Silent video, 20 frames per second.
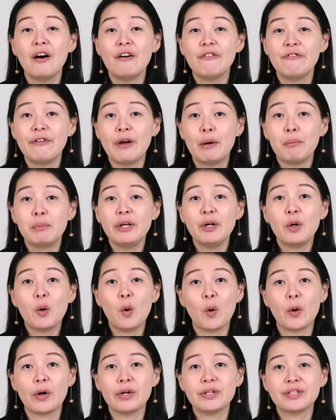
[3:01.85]
of family
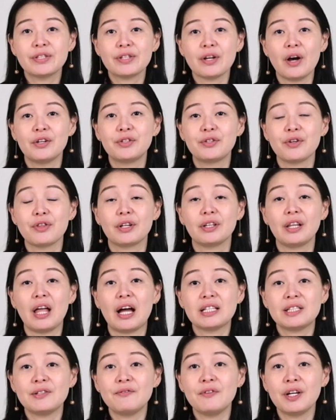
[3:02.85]
courts under the
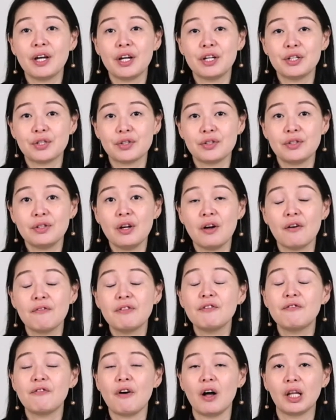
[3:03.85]
classification
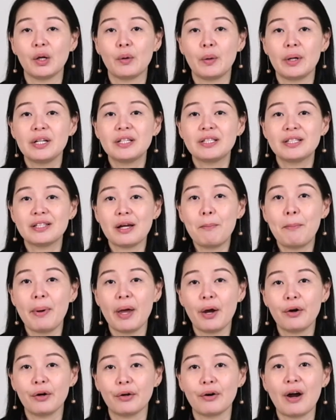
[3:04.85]
of the following
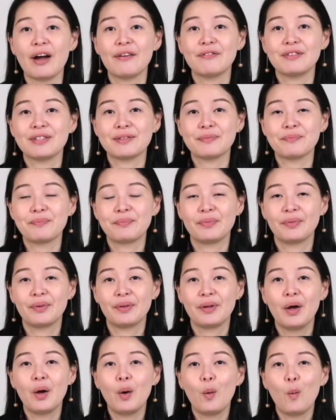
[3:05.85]
subparagraphs.
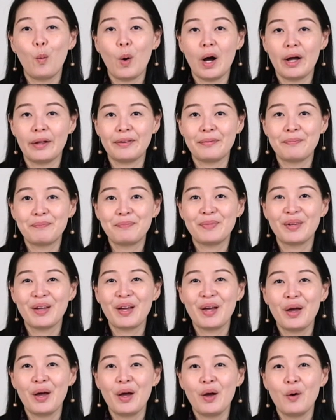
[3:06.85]

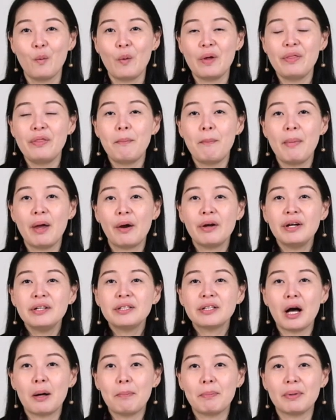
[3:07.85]
1. When the
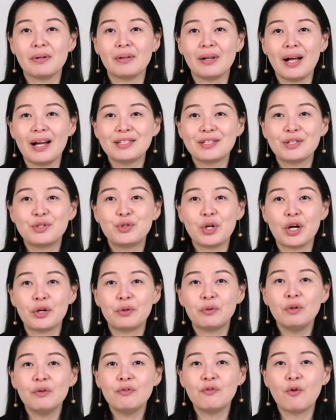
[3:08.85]
married couple has a
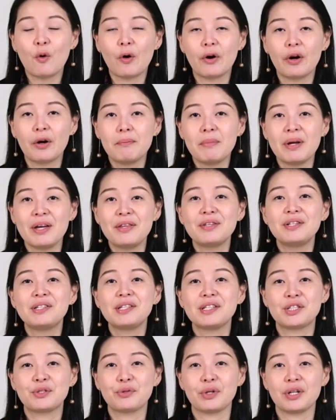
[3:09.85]
general forum in the
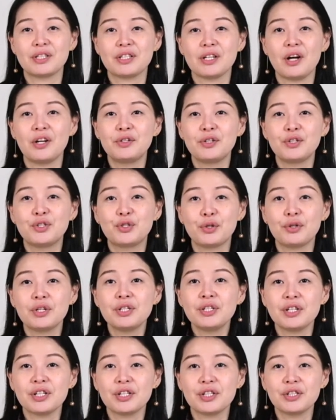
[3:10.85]
district under
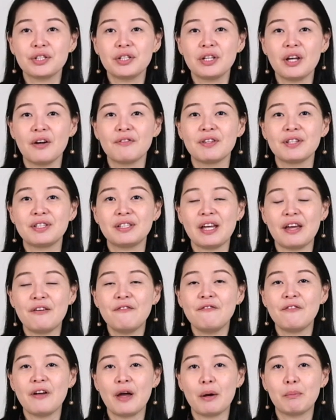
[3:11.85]
jurisdiction of the
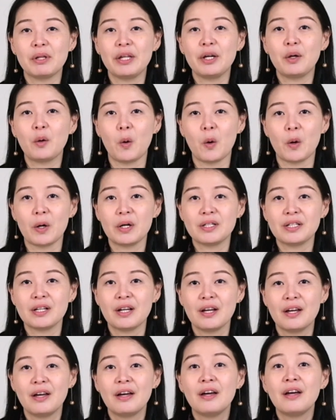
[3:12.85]
same family court,
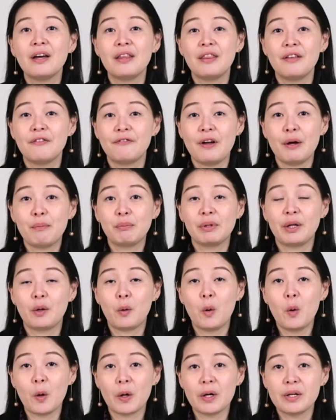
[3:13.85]
the
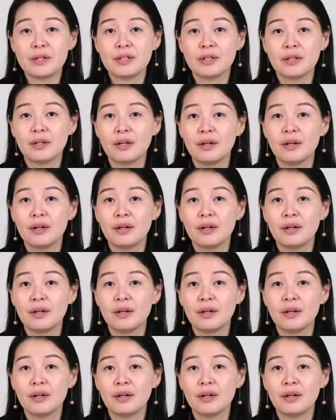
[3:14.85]
family court.